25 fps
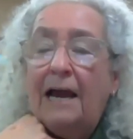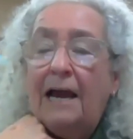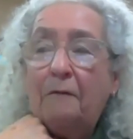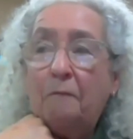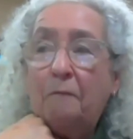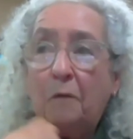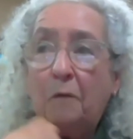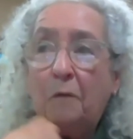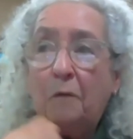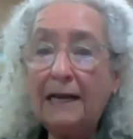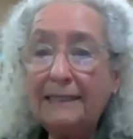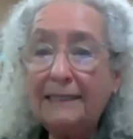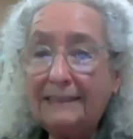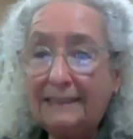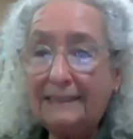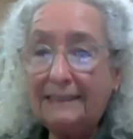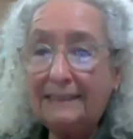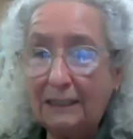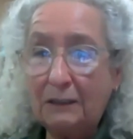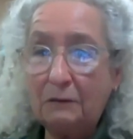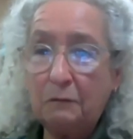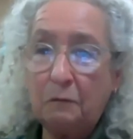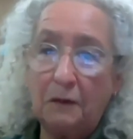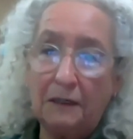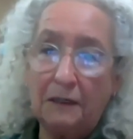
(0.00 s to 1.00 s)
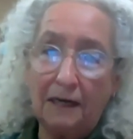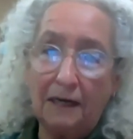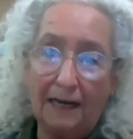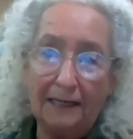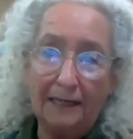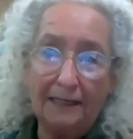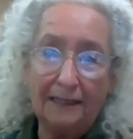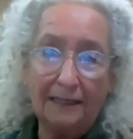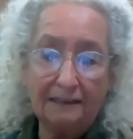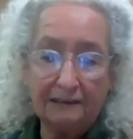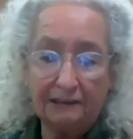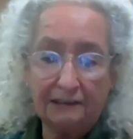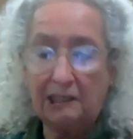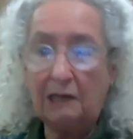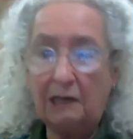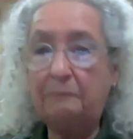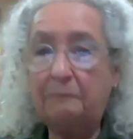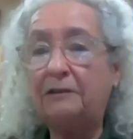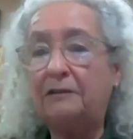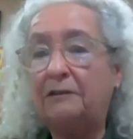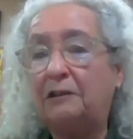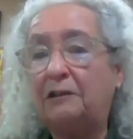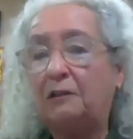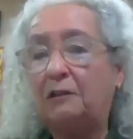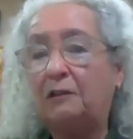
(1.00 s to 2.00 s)
And what I did when I
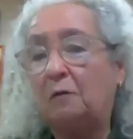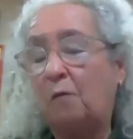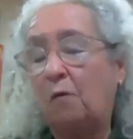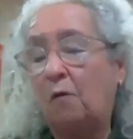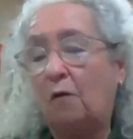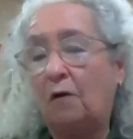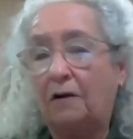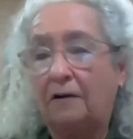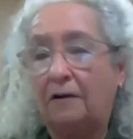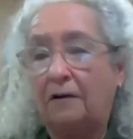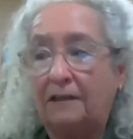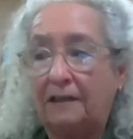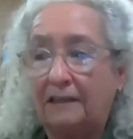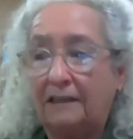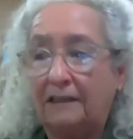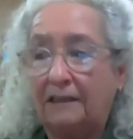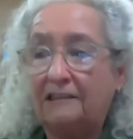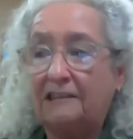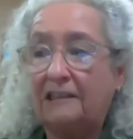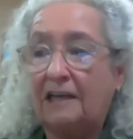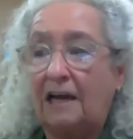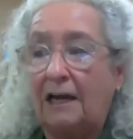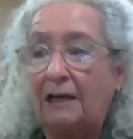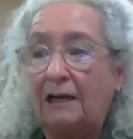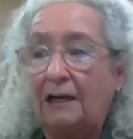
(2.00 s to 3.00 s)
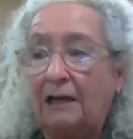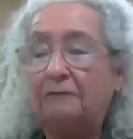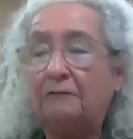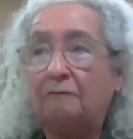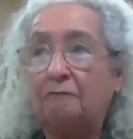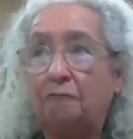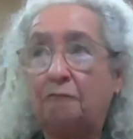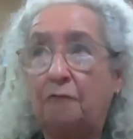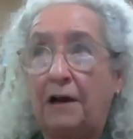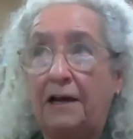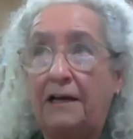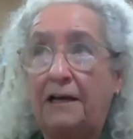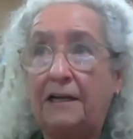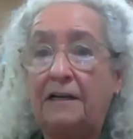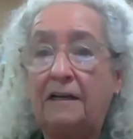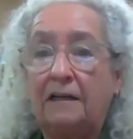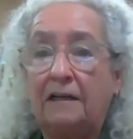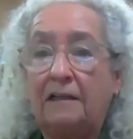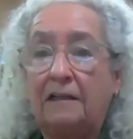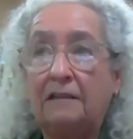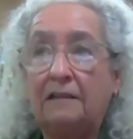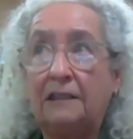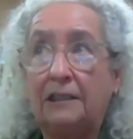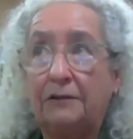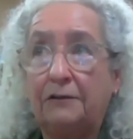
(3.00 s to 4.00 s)
accepted the award is I read
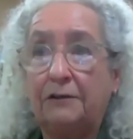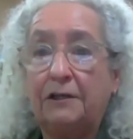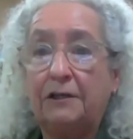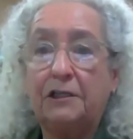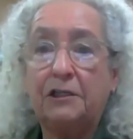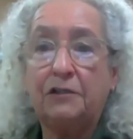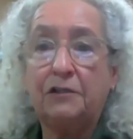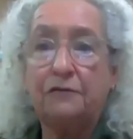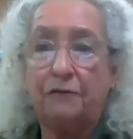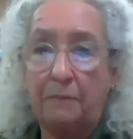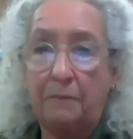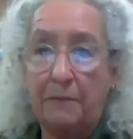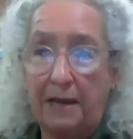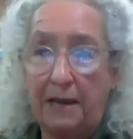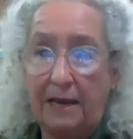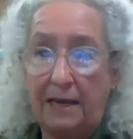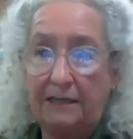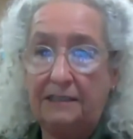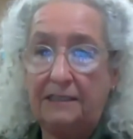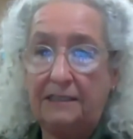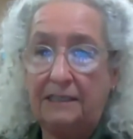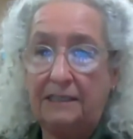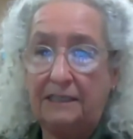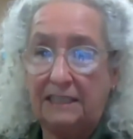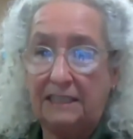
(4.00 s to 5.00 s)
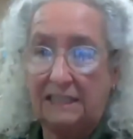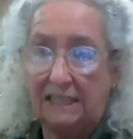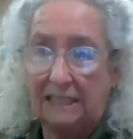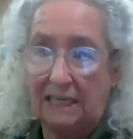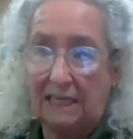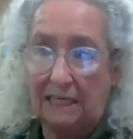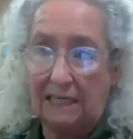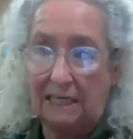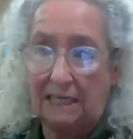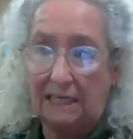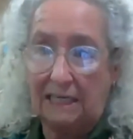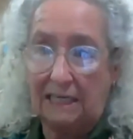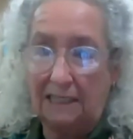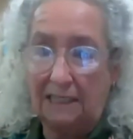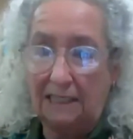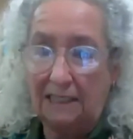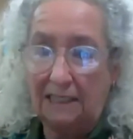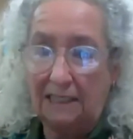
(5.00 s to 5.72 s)
lyrics from A to Z.